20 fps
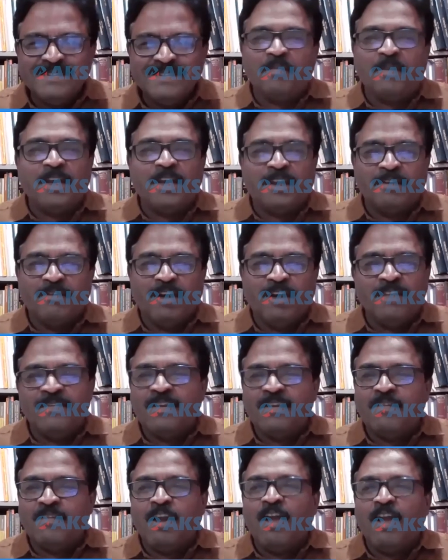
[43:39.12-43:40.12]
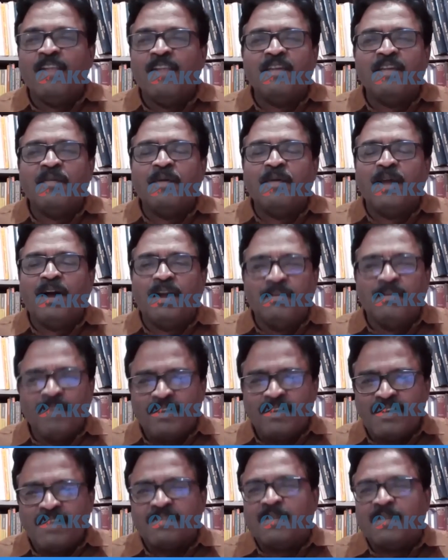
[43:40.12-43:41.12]
subjective. Answer will also be
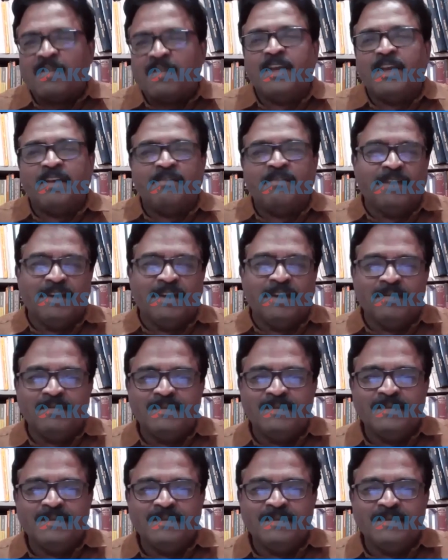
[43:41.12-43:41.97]
always a subjective one.